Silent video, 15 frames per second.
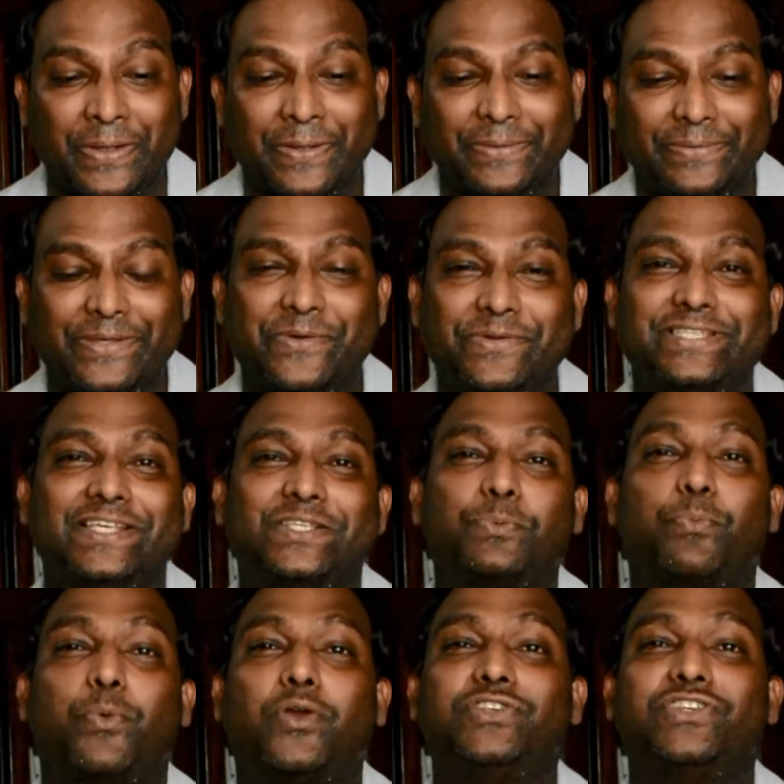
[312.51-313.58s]
the research
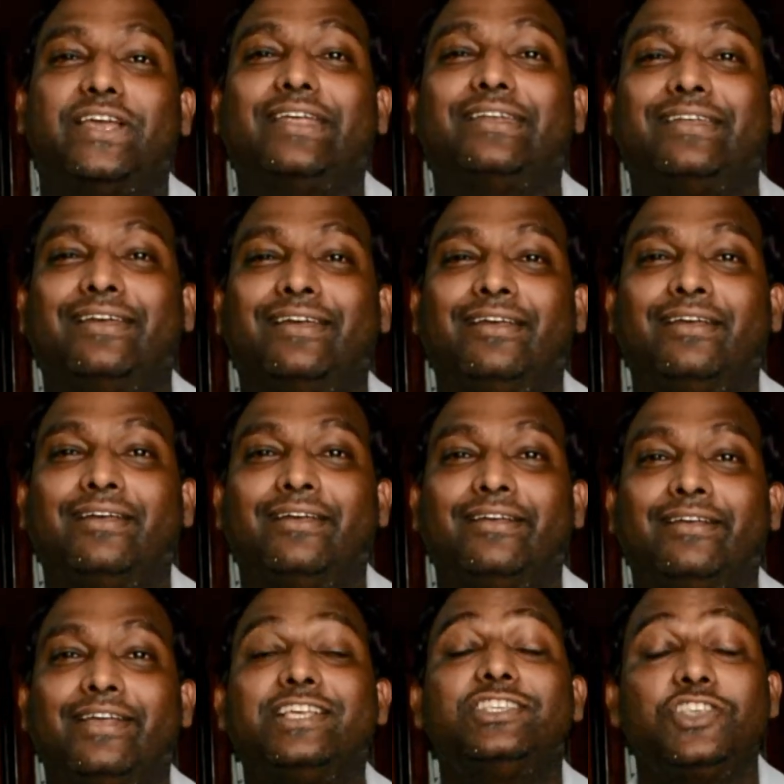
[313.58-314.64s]
project
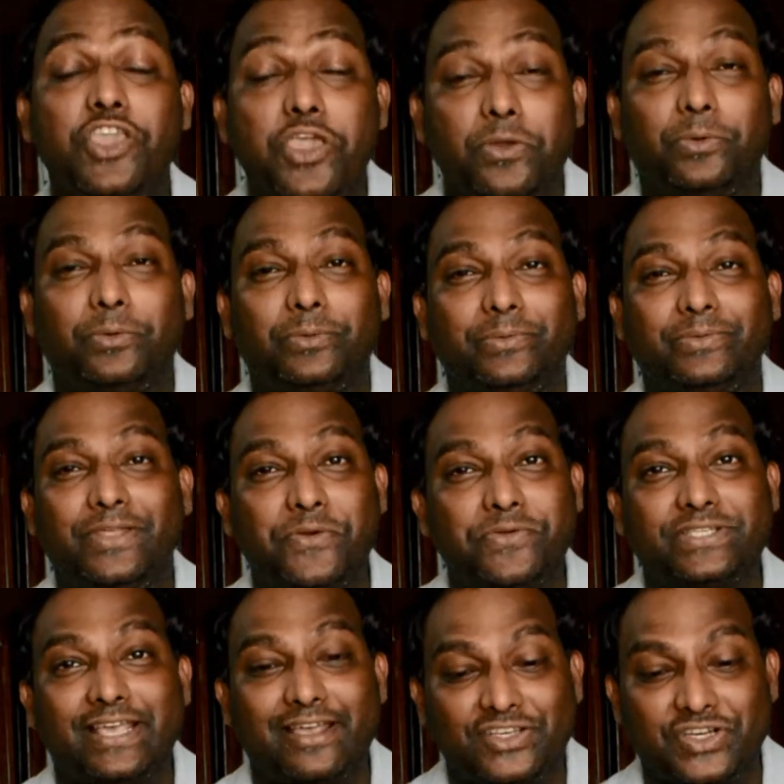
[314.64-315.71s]
is you, the
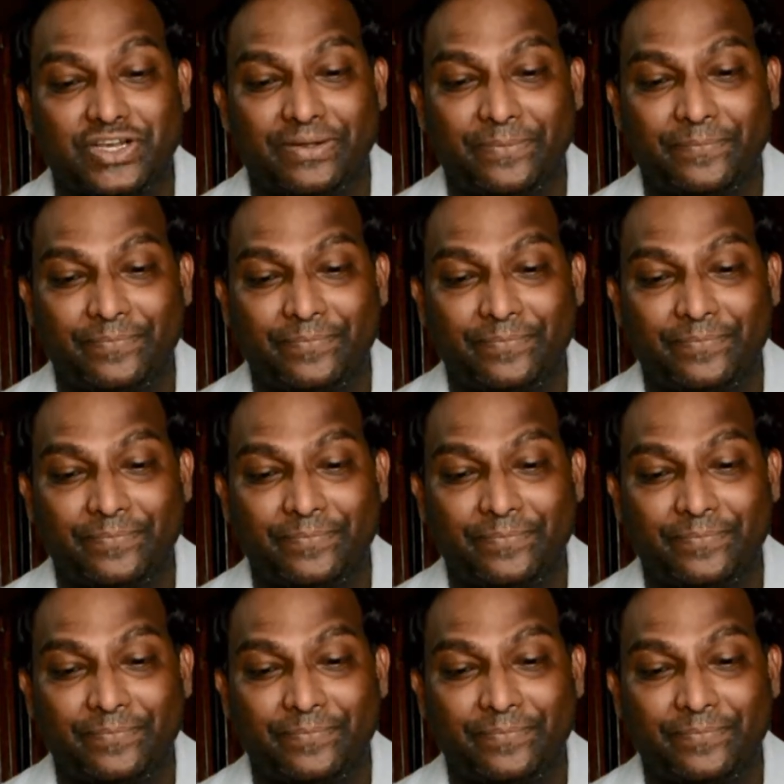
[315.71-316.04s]
researcher.